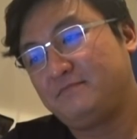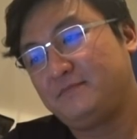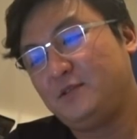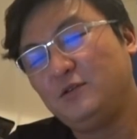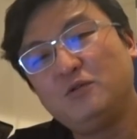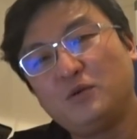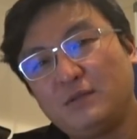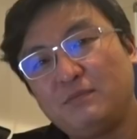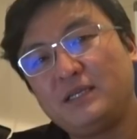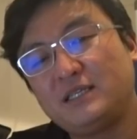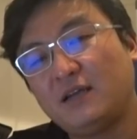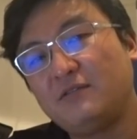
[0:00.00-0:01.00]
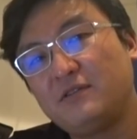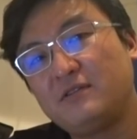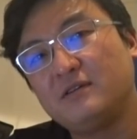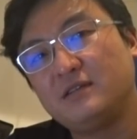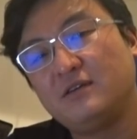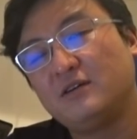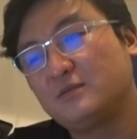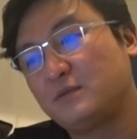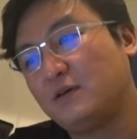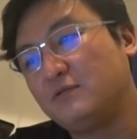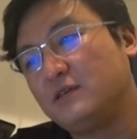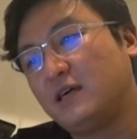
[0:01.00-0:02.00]
You know what makes 130
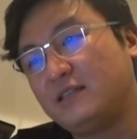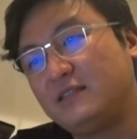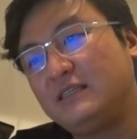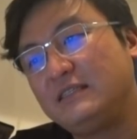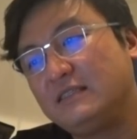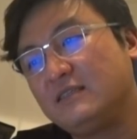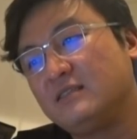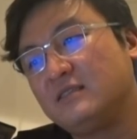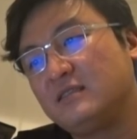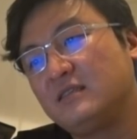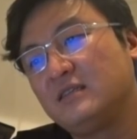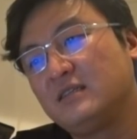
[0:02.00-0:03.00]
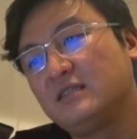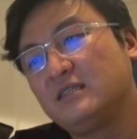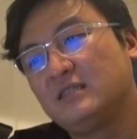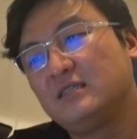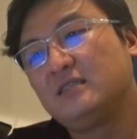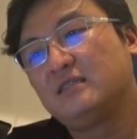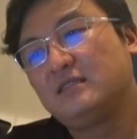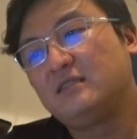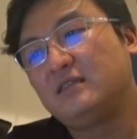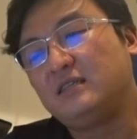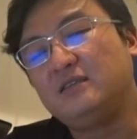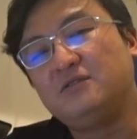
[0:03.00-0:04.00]
horsepower? I think the
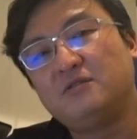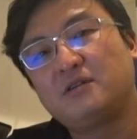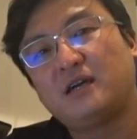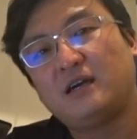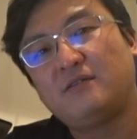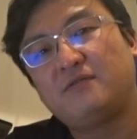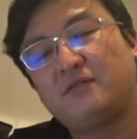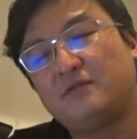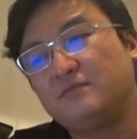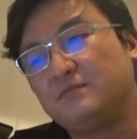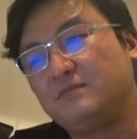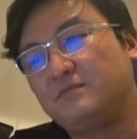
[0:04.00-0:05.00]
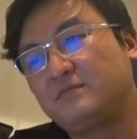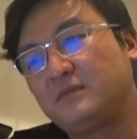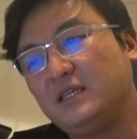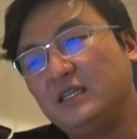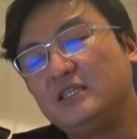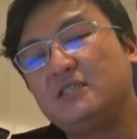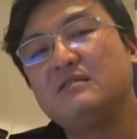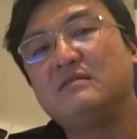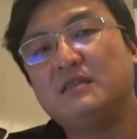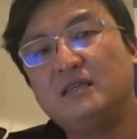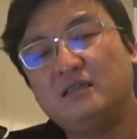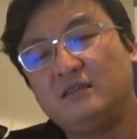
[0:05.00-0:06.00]
hero car from Initial
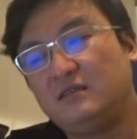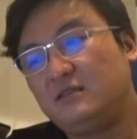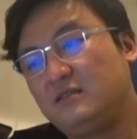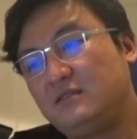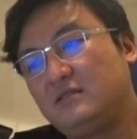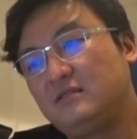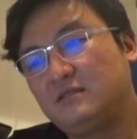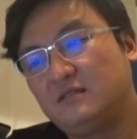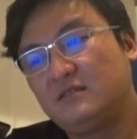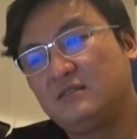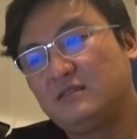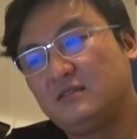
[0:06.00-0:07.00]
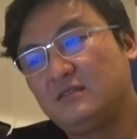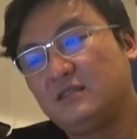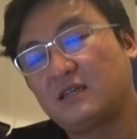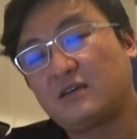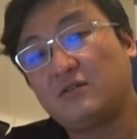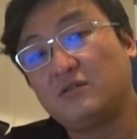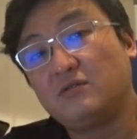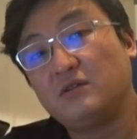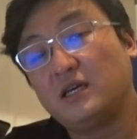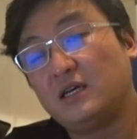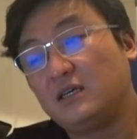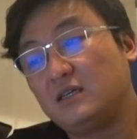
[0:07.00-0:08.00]
D, that
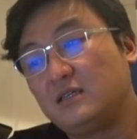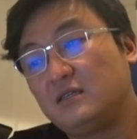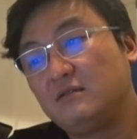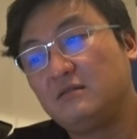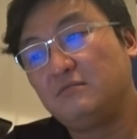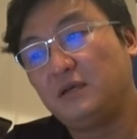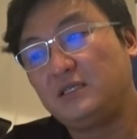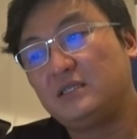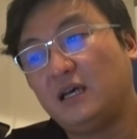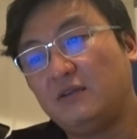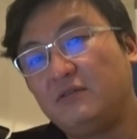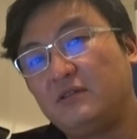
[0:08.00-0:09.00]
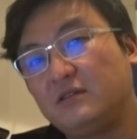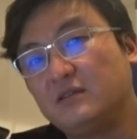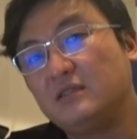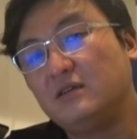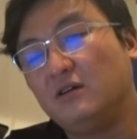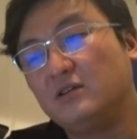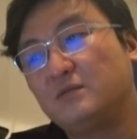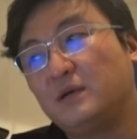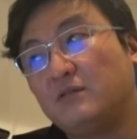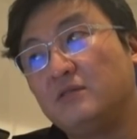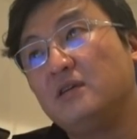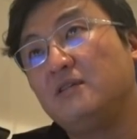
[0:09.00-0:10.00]
Corolla, makes 130
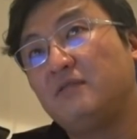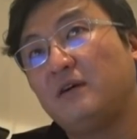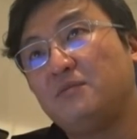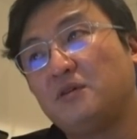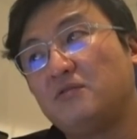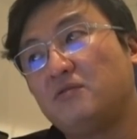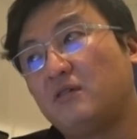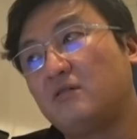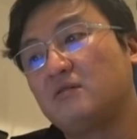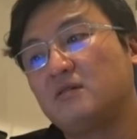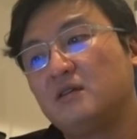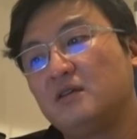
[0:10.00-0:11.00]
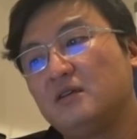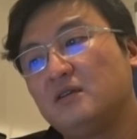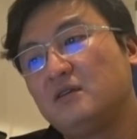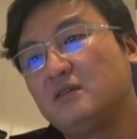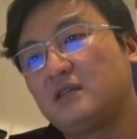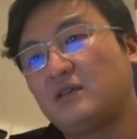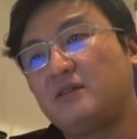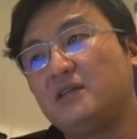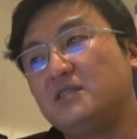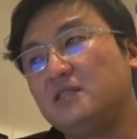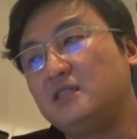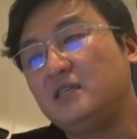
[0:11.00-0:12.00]
horsepower, if I'm not wrong. Satya
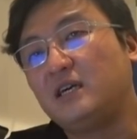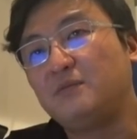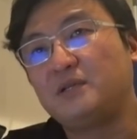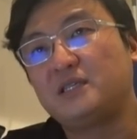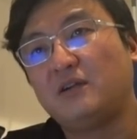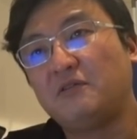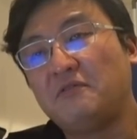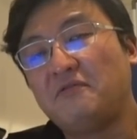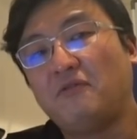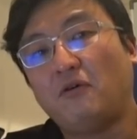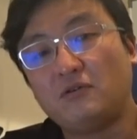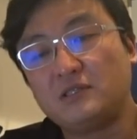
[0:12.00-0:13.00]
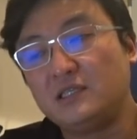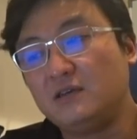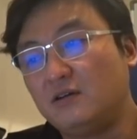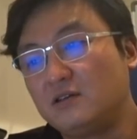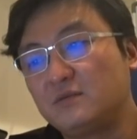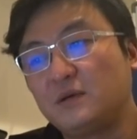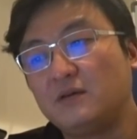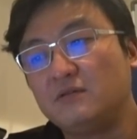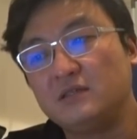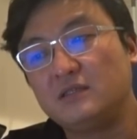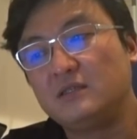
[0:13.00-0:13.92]
GTI makes 140 horsepower.